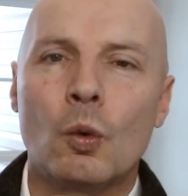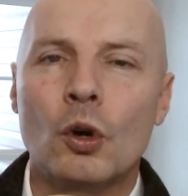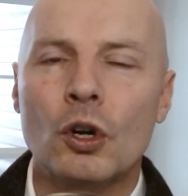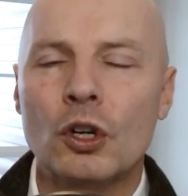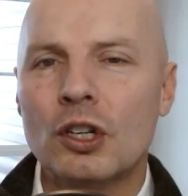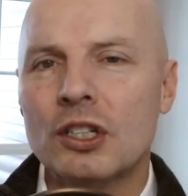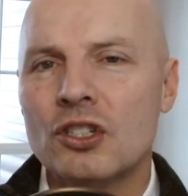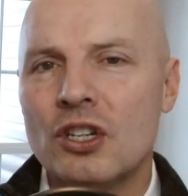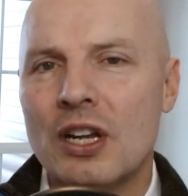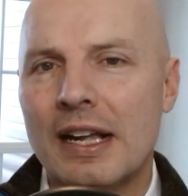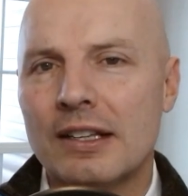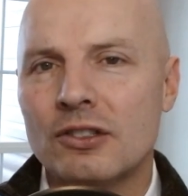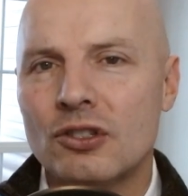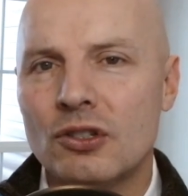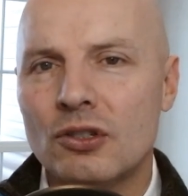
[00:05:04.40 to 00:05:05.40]
going to
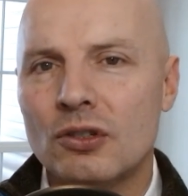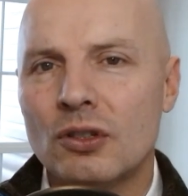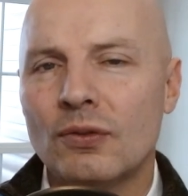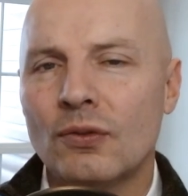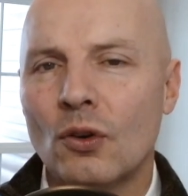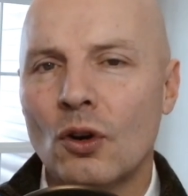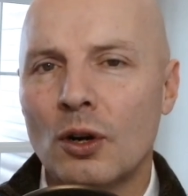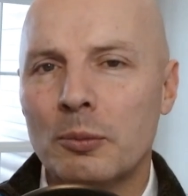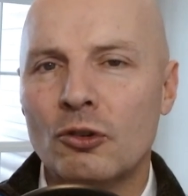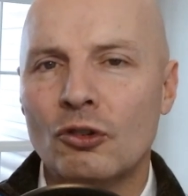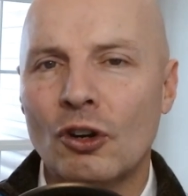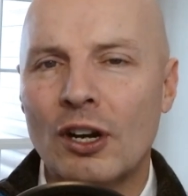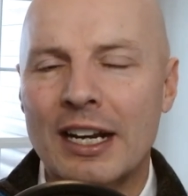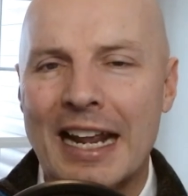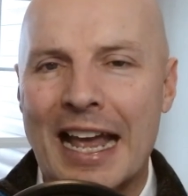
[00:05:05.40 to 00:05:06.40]
challenge you to form
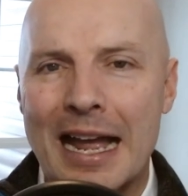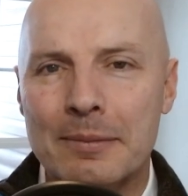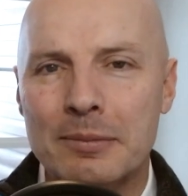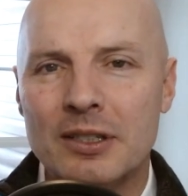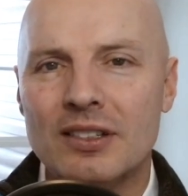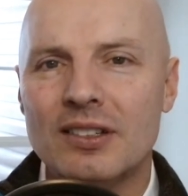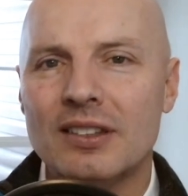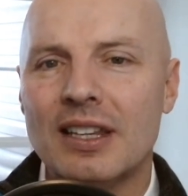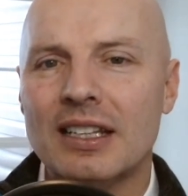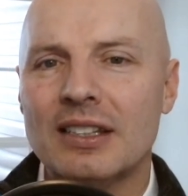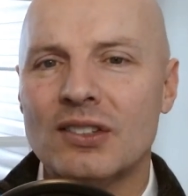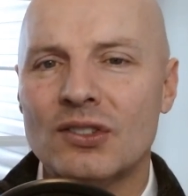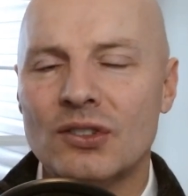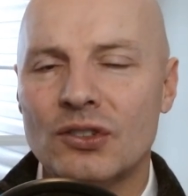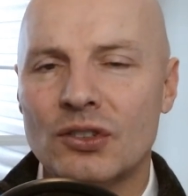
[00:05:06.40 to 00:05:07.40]
great habits that
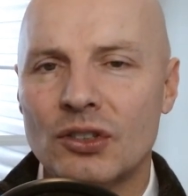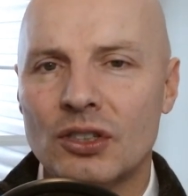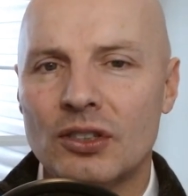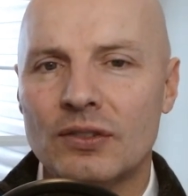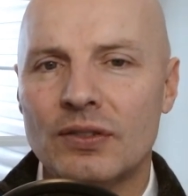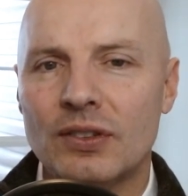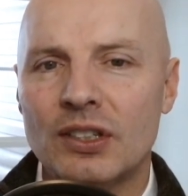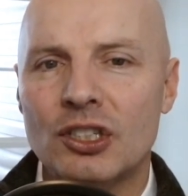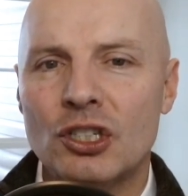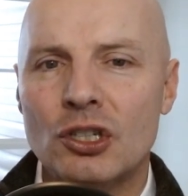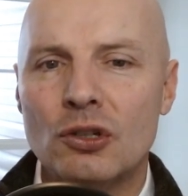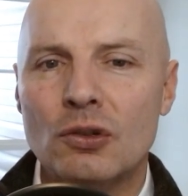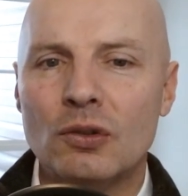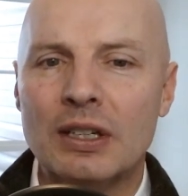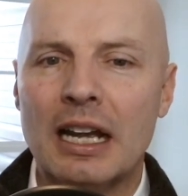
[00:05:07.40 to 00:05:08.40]
serve
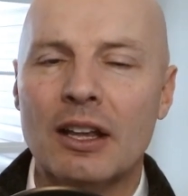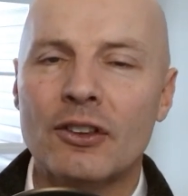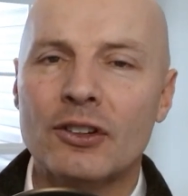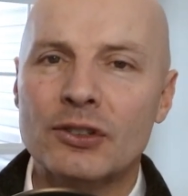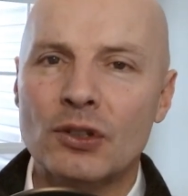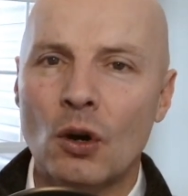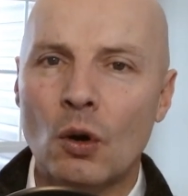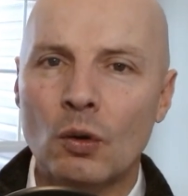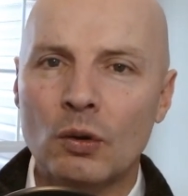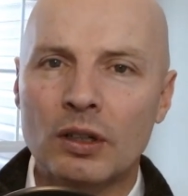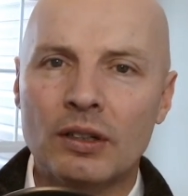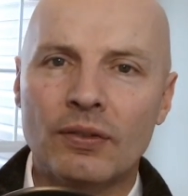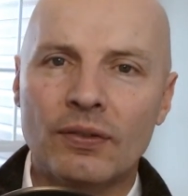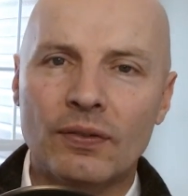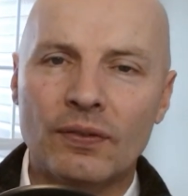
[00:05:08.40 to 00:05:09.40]
you. Now, there's only
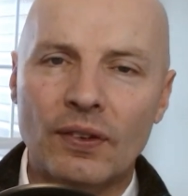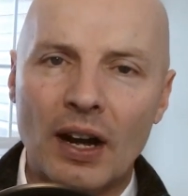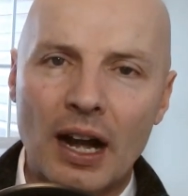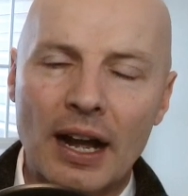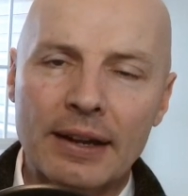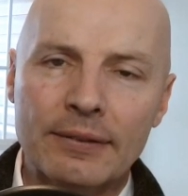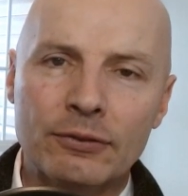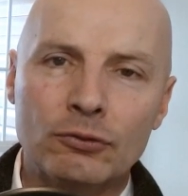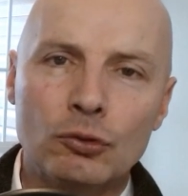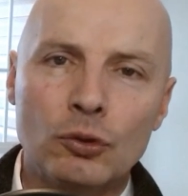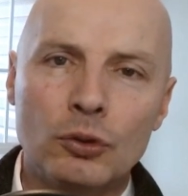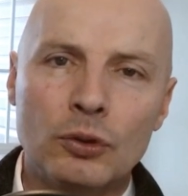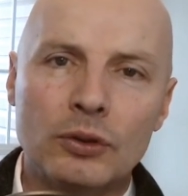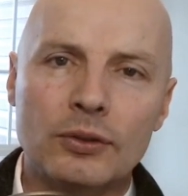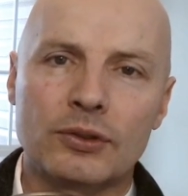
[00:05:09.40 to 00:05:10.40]
5
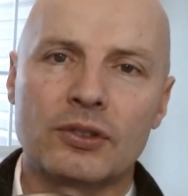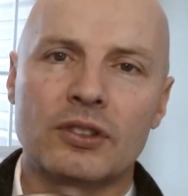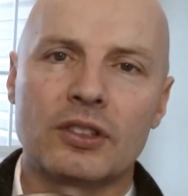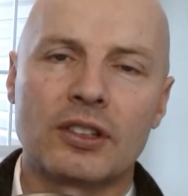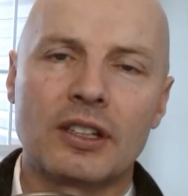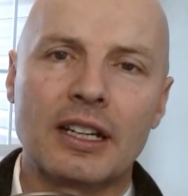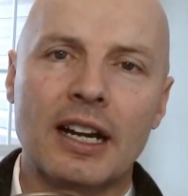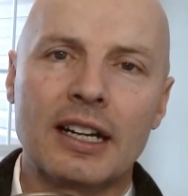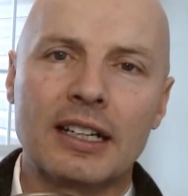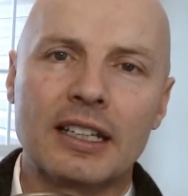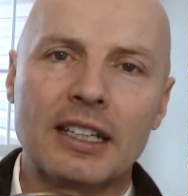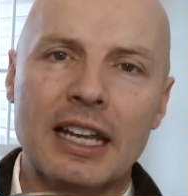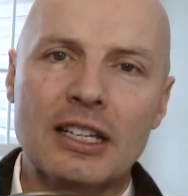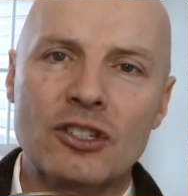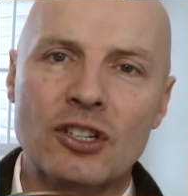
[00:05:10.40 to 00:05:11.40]
rules to the
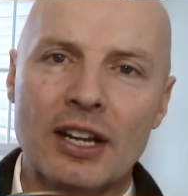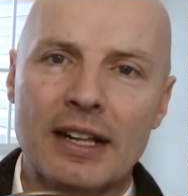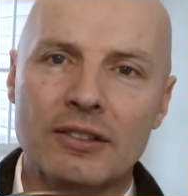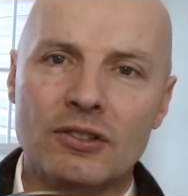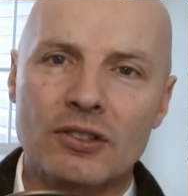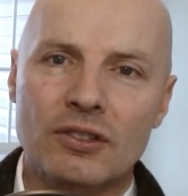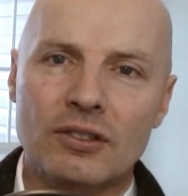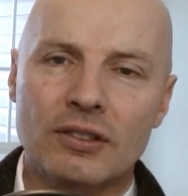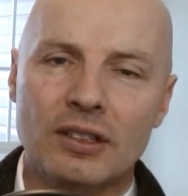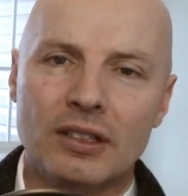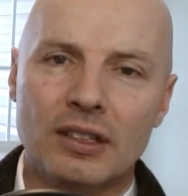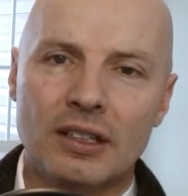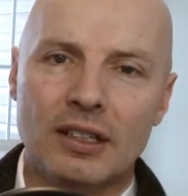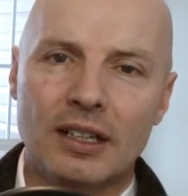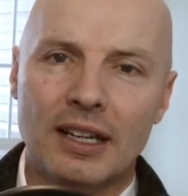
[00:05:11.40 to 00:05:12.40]
90-day challenge.
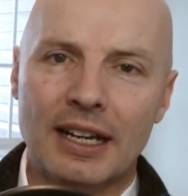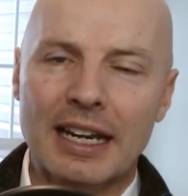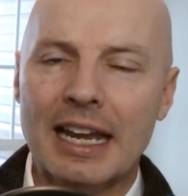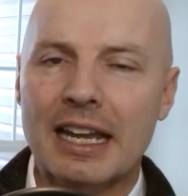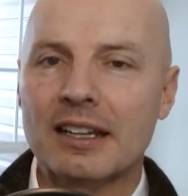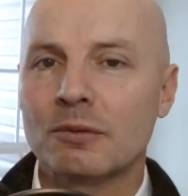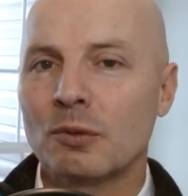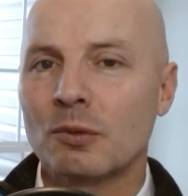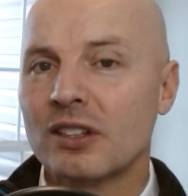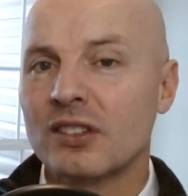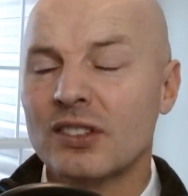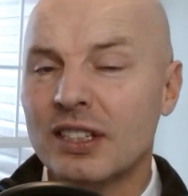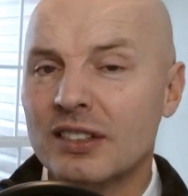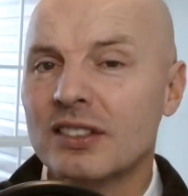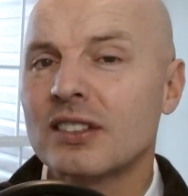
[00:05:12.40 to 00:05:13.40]
Again, with
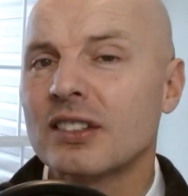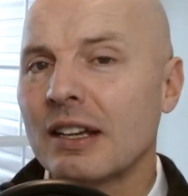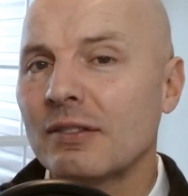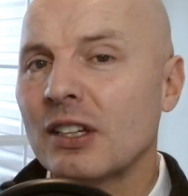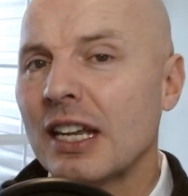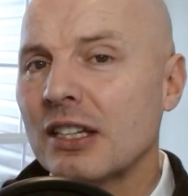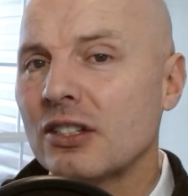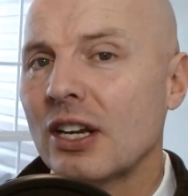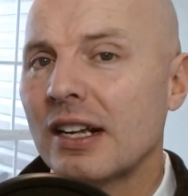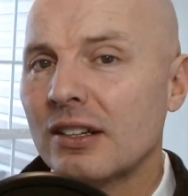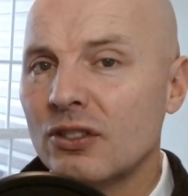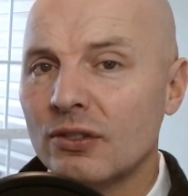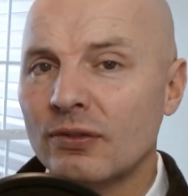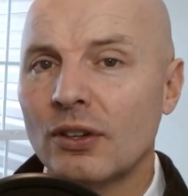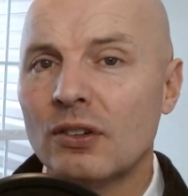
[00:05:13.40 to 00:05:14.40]
the 67-day
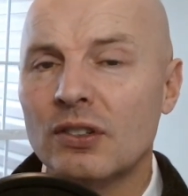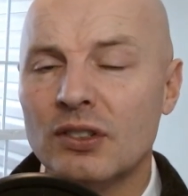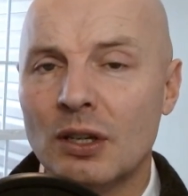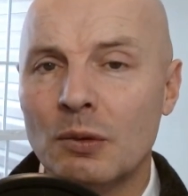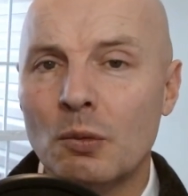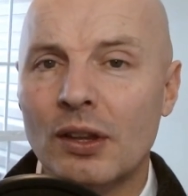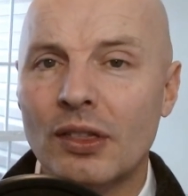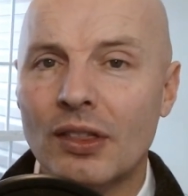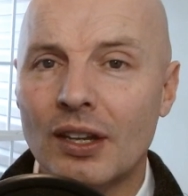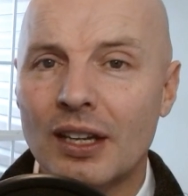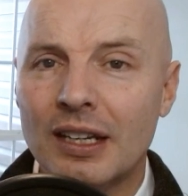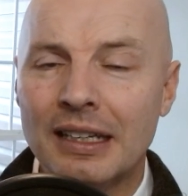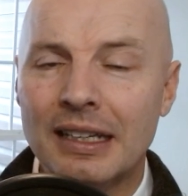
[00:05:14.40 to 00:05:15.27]
challenge, you focus on one thing.